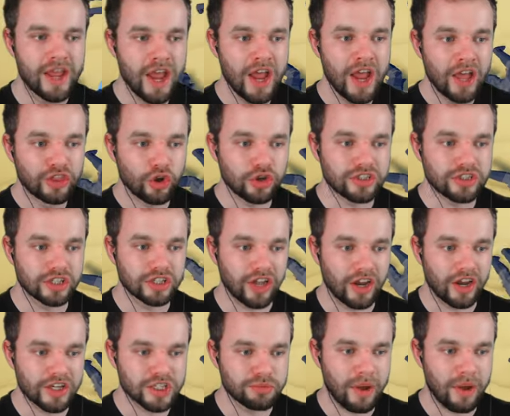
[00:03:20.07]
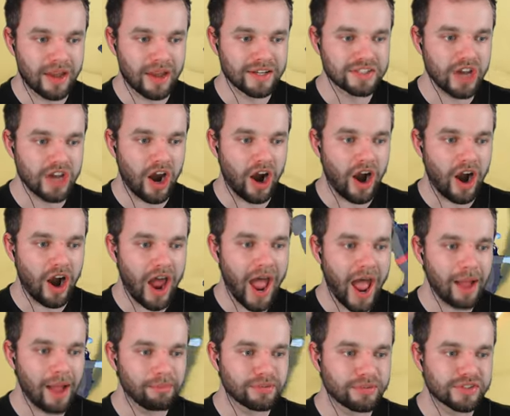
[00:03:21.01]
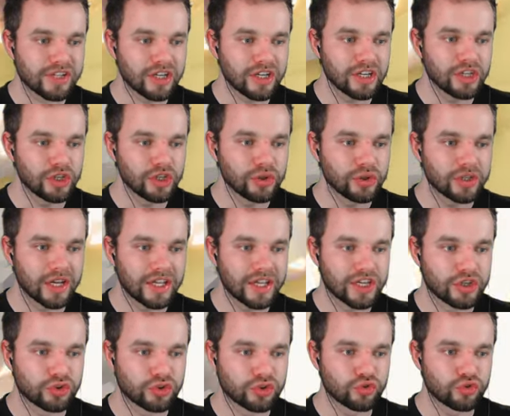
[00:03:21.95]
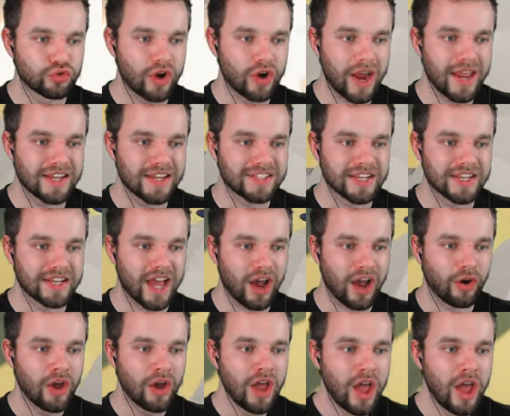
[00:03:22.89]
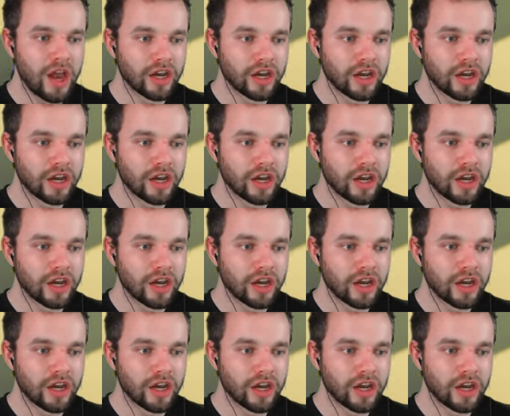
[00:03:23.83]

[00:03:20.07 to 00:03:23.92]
Those lunge mines are absolutely crazy now.